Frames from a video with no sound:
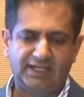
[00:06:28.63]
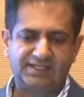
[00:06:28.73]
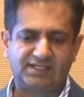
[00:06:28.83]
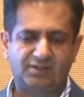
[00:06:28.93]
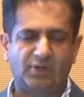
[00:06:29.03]

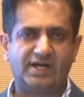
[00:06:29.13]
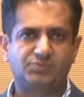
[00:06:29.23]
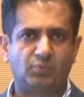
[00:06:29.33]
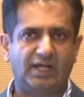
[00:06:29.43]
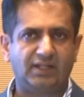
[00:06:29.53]
He's
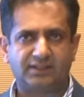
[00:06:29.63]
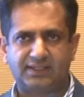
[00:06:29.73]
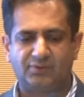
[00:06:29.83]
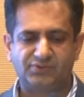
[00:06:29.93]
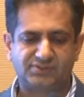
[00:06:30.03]
otherwise well.
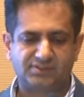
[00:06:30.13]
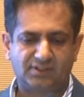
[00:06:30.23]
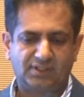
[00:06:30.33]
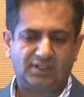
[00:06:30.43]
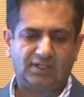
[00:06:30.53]
There was
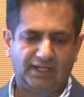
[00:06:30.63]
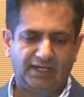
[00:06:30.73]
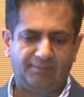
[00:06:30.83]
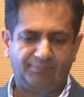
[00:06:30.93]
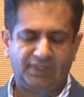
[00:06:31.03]

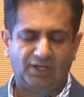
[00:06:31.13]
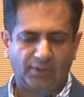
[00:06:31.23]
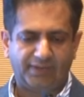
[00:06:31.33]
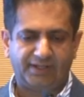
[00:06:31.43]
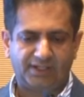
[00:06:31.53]
no
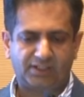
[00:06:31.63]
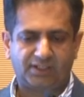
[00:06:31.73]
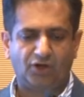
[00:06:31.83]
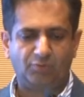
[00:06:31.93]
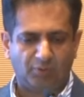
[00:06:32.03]
other
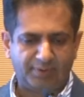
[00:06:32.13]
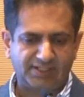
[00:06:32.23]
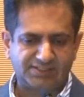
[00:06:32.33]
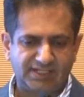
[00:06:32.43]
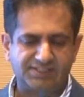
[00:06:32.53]

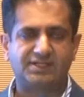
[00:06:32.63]
comorbidities.